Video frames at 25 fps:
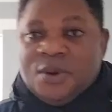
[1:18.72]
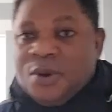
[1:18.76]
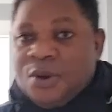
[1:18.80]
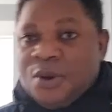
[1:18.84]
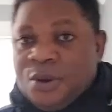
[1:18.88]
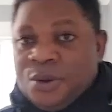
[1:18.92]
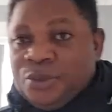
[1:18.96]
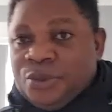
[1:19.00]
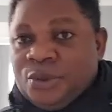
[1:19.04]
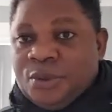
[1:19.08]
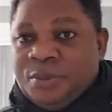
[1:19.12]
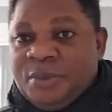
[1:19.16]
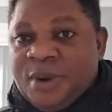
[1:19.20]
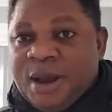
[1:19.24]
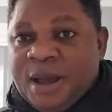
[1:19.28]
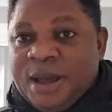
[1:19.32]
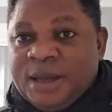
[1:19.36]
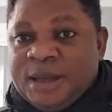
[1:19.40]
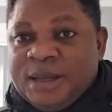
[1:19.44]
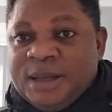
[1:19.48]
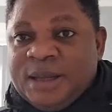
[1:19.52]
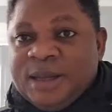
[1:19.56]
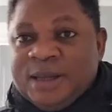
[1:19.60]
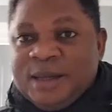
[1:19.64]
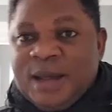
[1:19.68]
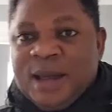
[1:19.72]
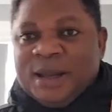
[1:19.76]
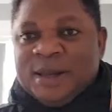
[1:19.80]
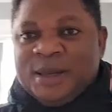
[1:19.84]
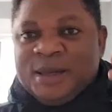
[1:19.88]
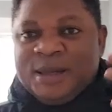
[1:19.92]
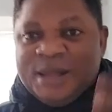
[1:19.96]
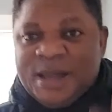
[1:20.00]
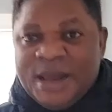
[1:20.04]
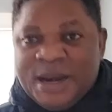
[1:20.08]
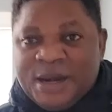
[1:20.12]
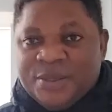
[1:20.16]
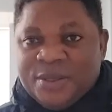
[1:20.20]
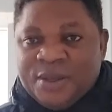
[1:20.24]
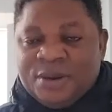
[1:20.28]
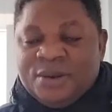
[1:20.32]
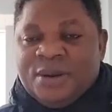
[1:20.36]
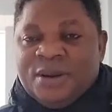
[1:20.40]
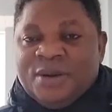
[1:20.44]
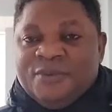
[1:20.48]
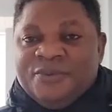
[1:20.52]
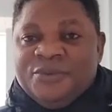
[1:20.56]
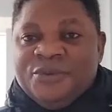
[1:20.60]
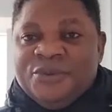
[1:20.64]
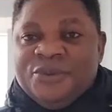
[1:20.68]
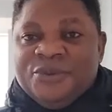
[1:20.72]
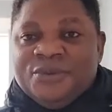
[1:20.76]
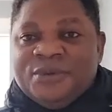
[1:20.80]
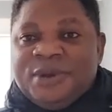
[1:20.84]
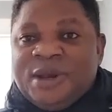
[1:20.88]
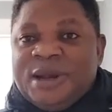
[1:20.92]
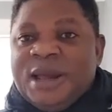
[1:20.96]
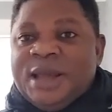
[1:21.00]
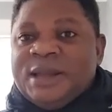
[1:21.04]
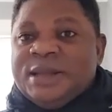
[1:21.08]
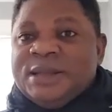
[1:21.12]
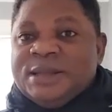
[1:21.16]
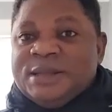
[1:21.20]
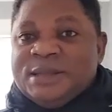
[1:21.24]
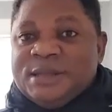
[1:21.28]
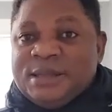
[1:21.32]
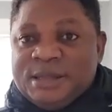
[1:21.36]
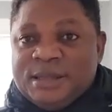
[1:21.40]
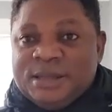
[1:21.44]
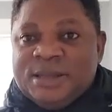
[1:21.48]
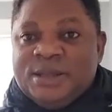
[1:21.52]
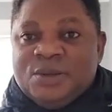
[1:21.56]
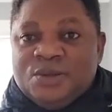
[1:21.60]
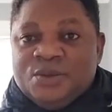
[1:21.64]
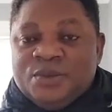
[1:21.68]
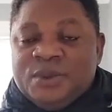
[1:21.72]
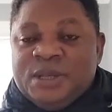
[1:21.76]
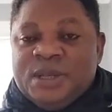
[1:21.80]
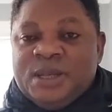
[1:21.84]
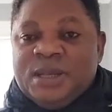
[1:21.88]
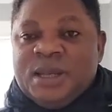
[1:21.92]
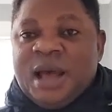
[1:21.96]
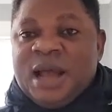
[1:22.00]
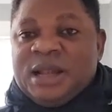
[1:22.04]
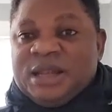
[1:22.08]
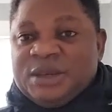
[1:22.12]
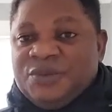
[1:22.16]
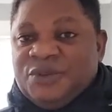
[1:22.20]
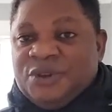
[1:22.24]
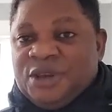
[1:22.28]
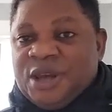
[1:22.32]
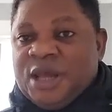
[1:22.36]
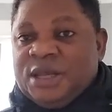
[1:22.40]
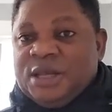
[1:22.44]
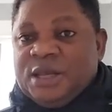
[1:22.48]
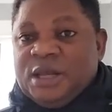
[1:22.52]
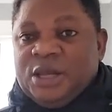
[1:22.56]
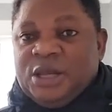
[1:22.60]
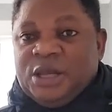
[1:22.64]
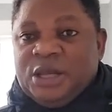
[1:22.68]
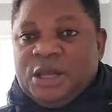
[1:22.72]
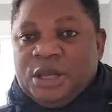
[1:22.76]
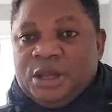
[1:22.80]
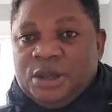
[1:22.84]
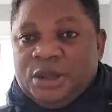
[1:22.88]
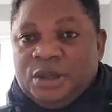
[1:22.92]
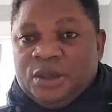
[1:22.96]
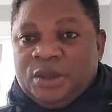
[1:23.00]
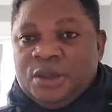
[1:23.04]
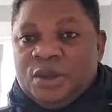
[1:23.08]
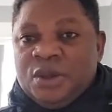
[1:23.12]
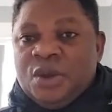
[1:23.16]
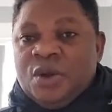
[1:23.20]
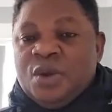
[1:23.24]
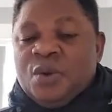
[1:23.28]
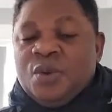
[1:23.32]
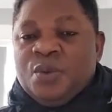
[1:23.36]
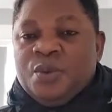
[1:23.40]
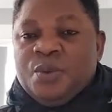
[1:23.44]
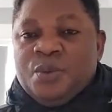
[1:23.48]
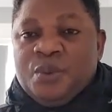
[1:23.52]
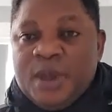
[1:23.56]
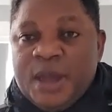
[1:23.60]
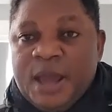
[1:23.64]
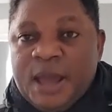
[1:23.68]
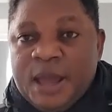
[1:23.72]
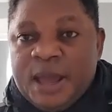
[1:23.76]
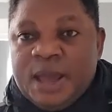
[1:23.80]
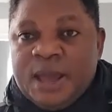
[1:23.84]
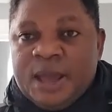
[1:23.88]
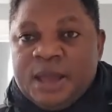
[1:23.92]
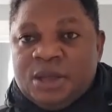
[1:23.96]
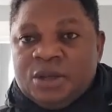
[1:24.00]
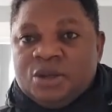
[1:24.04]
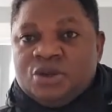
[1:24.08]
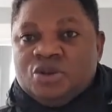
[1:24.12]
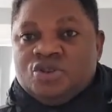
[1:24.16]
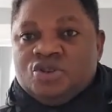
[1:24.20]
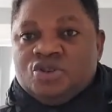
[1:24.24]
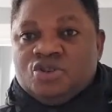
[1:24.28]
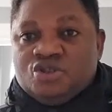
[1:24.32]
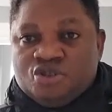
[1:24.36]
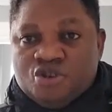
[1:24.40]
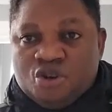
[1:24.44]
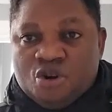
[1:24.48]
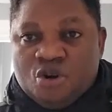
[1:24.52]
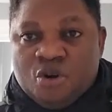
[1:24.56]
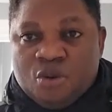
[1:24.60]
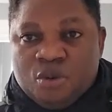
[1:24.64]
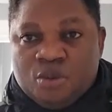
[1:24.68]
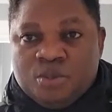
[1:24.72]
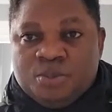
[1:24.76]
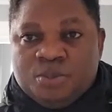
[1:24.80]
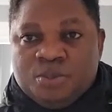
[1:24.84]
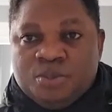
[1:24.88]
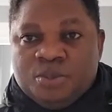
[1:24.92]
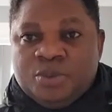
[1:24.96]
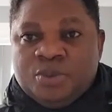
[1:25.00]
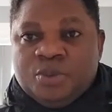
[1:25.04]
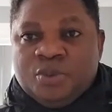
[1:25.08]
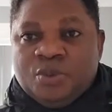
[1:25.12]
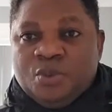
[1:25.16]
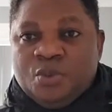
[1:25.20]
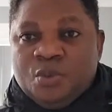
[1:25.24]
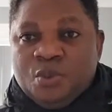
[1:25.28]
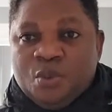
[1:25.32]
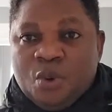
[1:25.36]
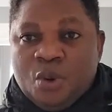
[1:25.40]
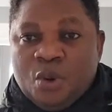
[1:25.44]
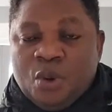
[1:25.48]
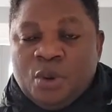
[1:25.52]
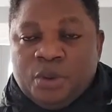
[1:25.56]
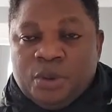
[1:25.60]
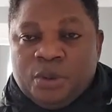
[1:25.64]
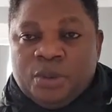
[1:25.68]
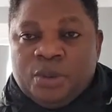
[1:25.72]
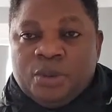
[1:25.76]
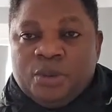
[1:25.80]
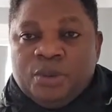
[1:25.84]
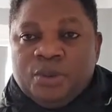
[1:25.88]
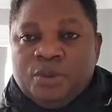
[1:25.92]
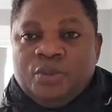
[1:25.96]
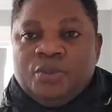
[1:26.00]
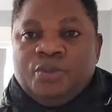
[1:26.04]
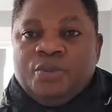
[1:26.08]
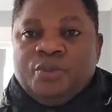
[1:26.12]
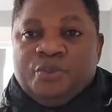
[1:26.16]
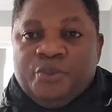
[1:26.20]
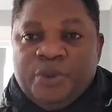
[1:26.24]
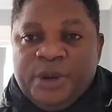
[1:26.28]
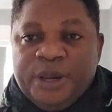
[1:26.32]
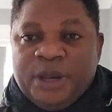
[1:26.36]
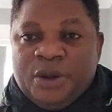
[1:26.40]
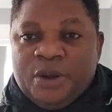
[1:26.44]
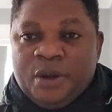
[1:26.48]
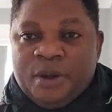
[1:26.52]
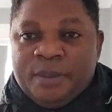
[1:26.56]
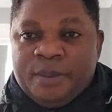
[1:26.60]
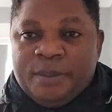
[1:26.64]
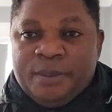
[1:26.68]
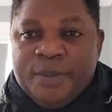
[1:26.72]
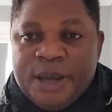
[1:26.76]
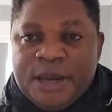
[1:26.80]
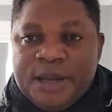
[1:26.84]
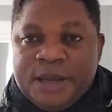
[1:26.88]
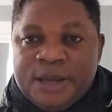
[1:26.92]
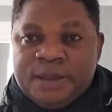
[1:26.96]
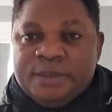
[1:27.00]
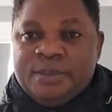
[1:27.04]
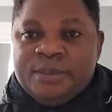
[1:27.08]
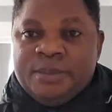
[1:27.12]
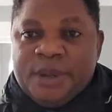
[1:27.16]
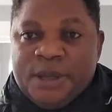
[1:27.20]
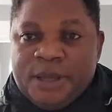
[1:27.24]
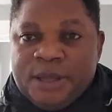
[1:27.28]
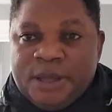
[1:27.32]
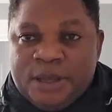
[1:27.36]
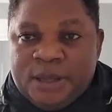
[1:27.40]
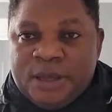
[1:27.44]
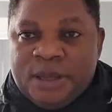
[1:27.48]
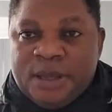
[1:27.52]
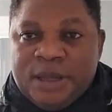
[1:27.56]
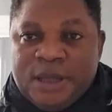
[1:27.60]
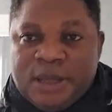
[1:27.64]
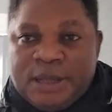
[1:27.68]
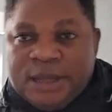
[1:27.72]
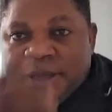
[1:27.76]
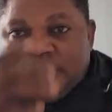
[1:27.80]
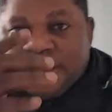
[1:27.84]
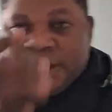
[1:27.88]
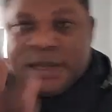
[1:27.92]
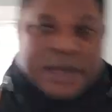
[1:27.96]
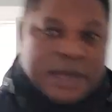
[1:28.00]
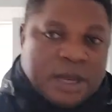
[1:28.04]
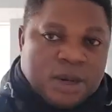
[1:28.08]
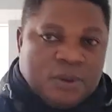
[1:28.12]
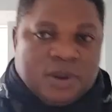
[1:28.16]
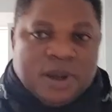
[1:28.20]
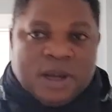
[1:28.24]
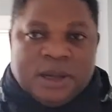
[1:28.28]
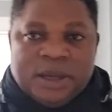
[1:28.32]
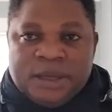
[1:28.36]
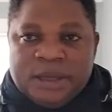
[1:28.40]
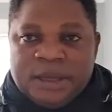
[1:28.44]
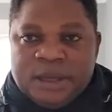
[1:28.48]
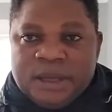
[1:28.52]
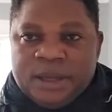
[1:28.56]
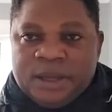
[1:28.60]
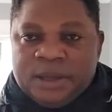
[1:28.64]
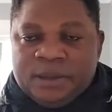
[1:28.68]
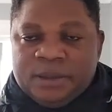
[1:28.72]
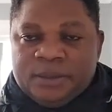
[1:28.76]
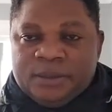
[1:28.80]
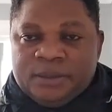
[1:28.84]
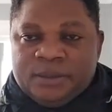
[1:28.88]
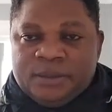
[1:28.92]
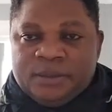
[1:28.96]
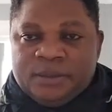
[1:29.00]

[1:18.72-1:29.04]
Awesome, right? Now, here is another video that I did with artificial intelligence where Trump was recommending me. Take a look at it again.